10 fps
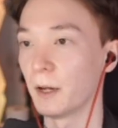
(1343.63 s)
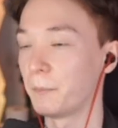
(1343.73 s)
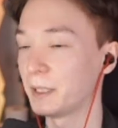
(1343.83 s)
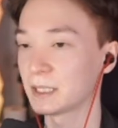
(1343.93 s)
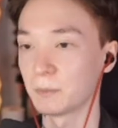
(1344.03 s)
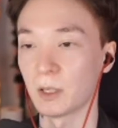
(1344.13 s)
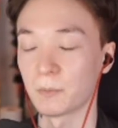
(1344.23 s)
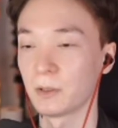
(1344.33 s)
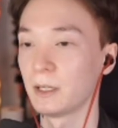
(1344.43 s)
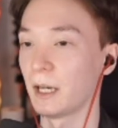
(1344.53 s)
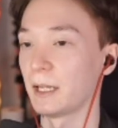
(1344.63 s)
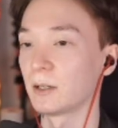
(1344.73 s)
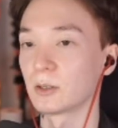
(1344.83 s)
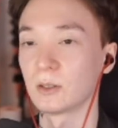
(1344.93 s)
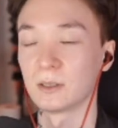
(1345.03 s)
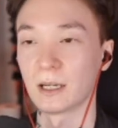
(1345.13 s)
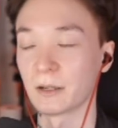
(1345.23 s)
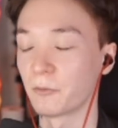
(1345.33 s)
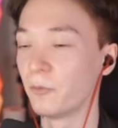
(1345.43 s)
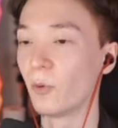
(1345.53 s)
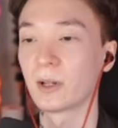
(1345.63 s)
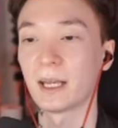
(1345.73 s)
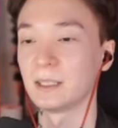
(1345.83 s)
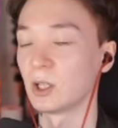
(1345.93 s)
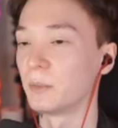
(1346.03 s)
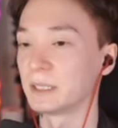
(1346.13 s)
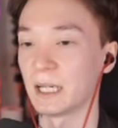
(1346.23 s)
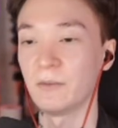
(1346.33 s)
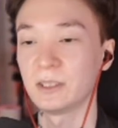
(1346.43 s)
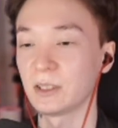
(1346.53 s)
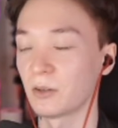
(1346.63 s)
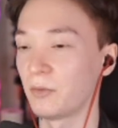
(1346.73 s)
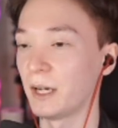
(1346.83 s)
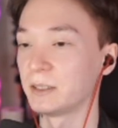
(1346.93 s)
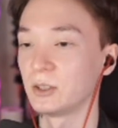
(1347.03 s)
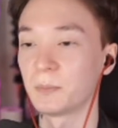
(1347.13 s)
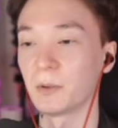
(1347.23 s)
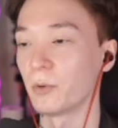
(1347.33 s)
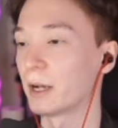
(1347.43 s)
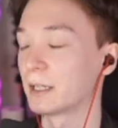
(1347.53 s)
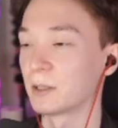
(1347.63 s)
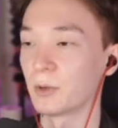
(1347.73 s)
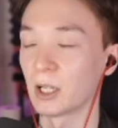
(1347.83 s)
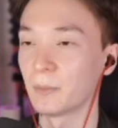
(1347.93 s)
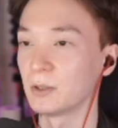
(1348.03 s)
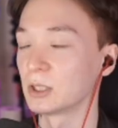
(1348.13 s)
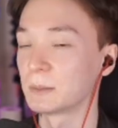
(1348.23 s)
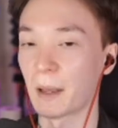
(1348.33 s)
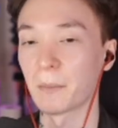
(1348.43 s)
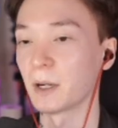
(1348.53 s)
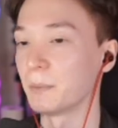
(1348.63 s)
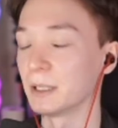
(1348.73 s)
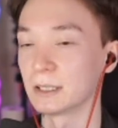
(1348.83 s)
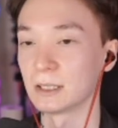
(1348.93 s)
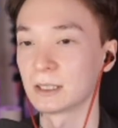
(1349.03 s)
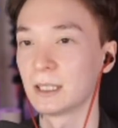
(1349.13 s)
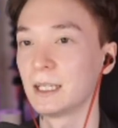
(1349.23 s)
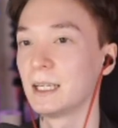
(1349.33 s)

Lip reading: I picked him up, and I got like 4Ks almost every single fight just by right-clicking randomly, just spamming my abilities.